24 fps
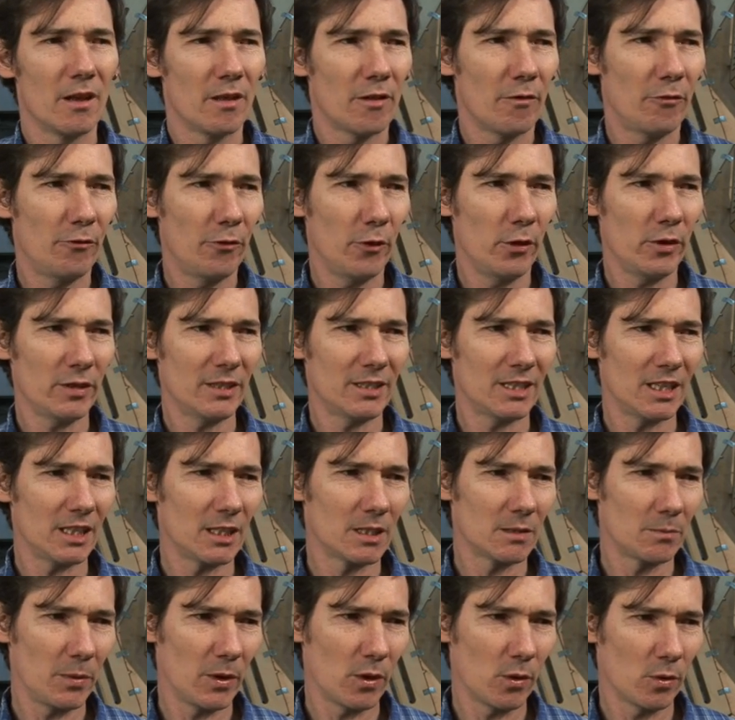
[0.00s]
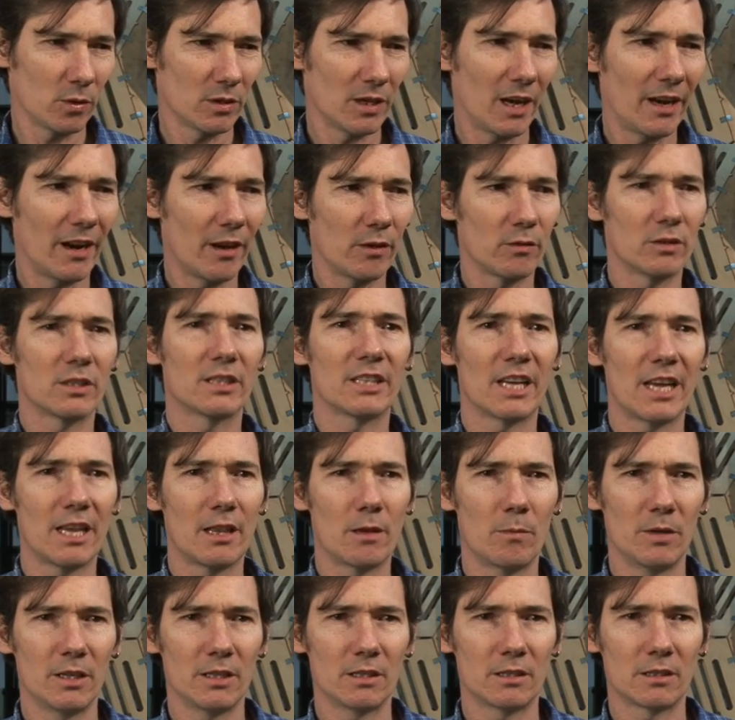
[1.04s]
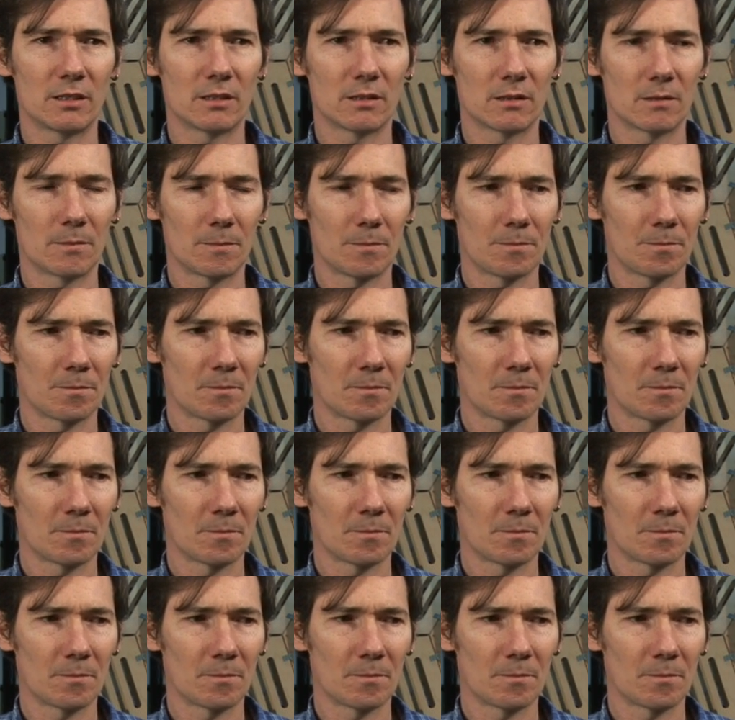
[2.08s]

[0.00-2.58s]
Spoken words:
The first is because I don't see them as